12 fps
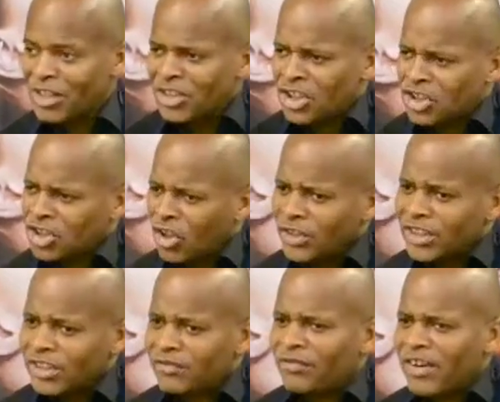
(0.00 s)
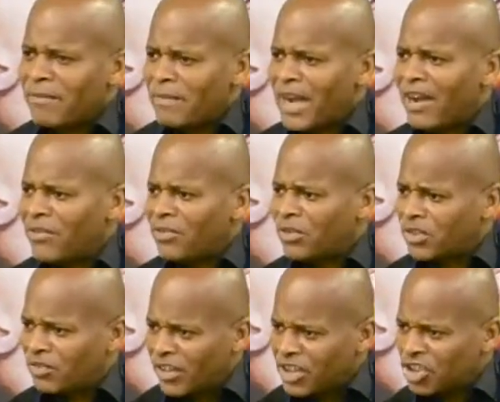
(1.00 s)
So salt is very powerful.
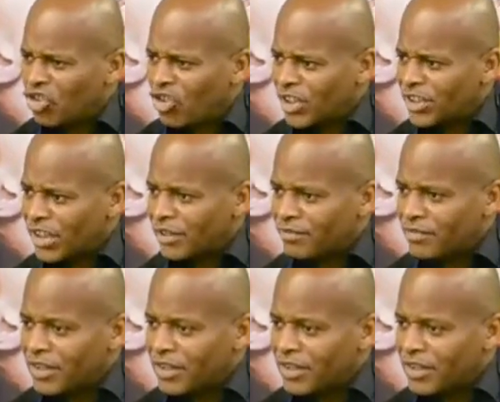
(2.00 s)
It's very strong, isn't it?